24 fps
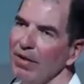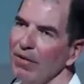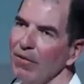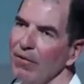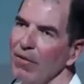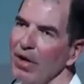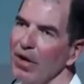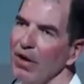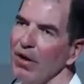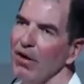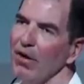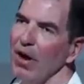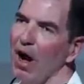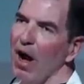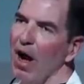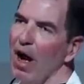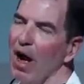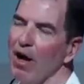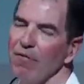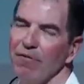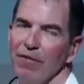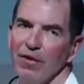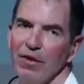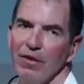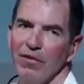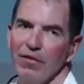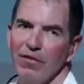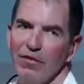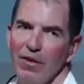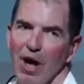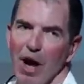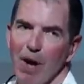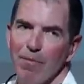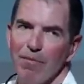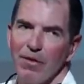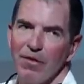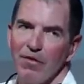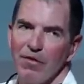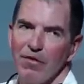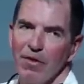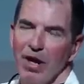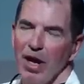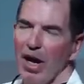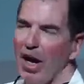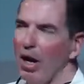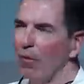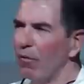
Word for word: we don't often stop and say,